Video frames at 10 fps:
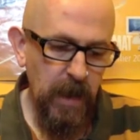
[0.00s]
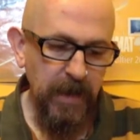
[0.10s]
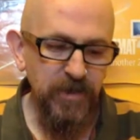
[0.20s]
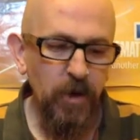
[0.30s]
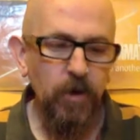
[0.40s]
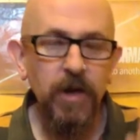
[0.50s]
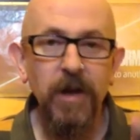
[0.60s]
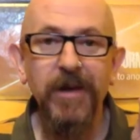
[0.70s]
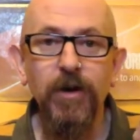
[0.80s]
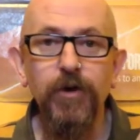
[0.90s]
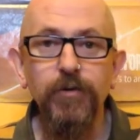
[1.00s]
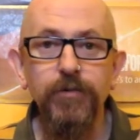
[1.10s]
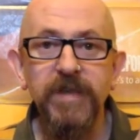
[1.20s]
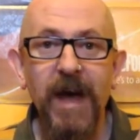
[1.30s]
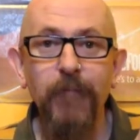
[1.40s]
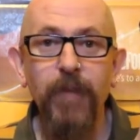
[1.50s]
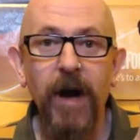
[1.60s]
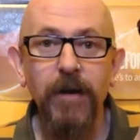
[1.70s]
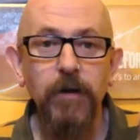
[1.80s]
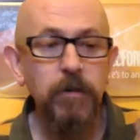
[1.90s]
It's not clear whose
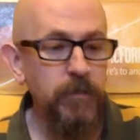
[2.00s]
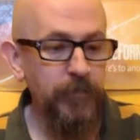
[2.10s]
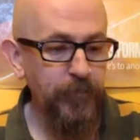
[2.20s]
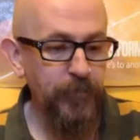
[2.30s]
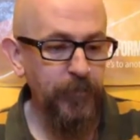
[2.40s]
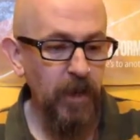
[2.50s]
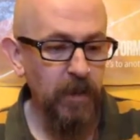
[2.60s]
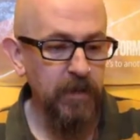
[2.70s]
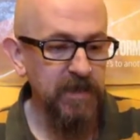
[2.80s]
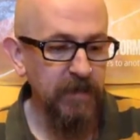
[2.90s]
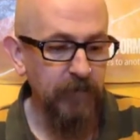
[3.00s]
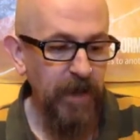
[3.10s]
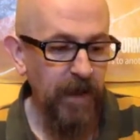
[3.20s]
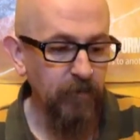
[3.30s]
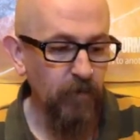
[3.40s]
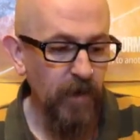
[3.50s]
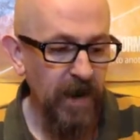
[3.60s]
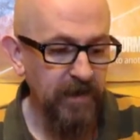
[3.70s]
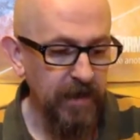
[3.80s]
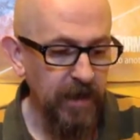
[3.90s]
empire this Imperial
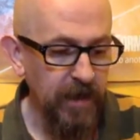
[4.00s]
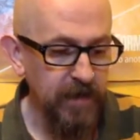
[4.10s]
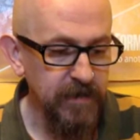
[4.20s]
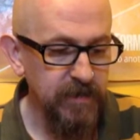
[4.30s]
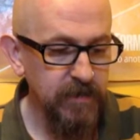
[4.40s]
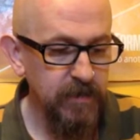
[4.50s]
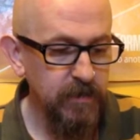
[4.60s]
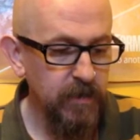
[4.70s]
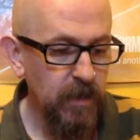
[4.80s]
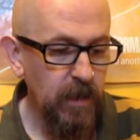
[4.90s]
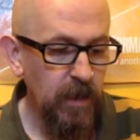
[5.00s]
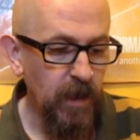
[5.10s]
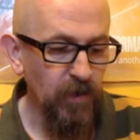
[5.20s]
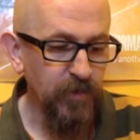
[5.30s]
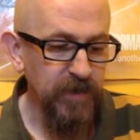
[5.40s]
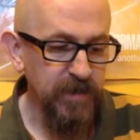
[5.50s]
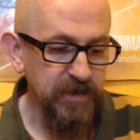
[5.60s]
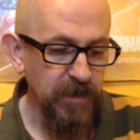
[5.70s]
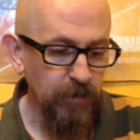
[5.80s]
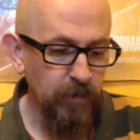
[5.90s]
Red is alluding
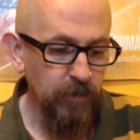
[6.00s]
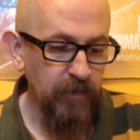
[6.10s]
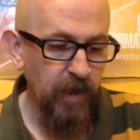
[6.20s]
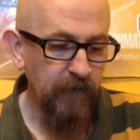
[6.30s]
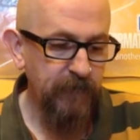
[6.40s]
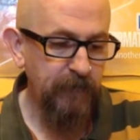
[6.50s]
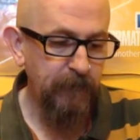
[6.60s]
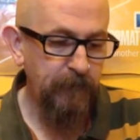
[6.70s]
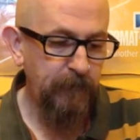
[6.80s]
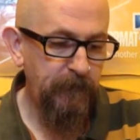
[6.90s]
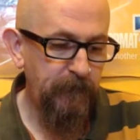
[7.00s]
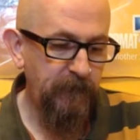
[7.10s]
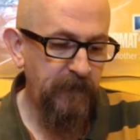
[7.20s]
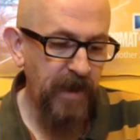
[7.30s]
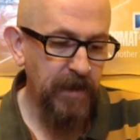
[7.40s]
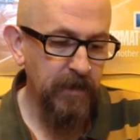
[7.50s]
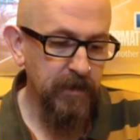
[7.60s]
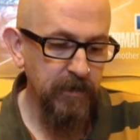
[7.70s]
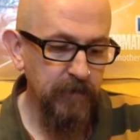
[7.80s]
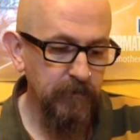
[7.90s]
to. We've got a
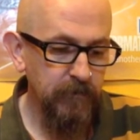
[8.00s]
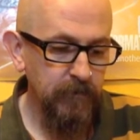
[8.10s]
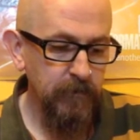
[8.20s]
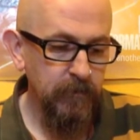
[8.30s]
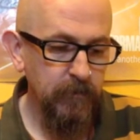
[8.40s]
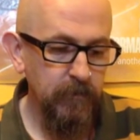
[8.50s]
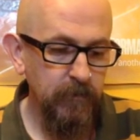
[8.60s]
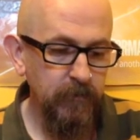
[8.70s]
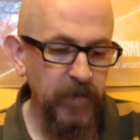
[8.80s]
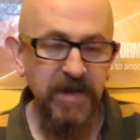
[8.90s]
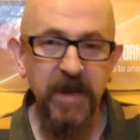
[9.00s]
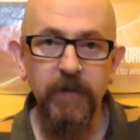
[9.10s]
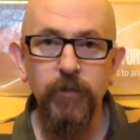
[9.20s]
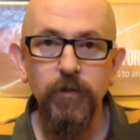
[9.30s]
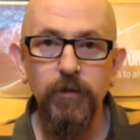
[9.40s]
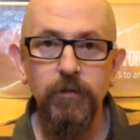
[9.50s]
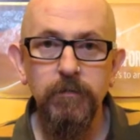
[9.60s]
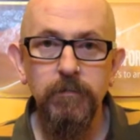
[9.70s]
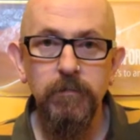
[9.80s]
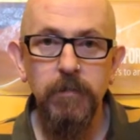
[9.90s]
vaguely medieval
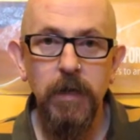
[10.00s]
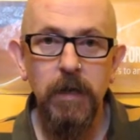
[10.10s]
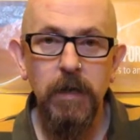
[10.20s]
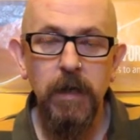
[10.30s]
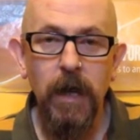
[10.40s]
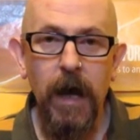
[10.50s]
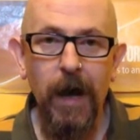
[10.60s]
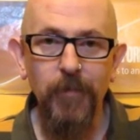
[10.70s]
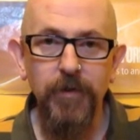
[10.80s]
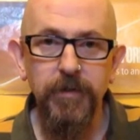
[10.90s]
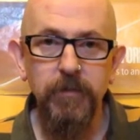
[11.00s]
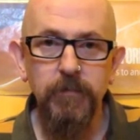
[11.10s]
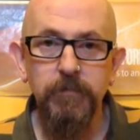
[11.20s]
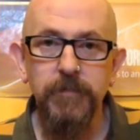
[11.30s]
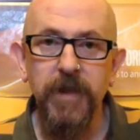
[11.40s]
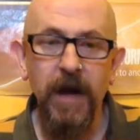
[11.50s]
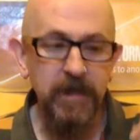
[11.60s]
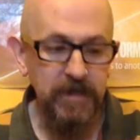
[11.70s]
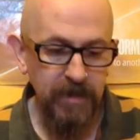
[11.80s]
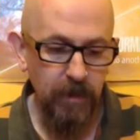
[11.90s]
armoured
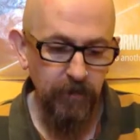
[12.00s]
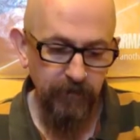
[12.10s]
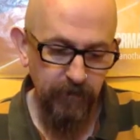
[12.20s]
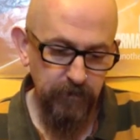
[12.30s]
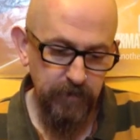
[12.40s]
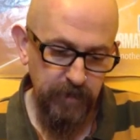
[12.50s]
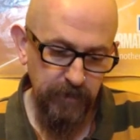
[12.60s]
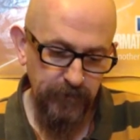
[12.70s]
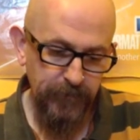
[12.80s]
knight on the front.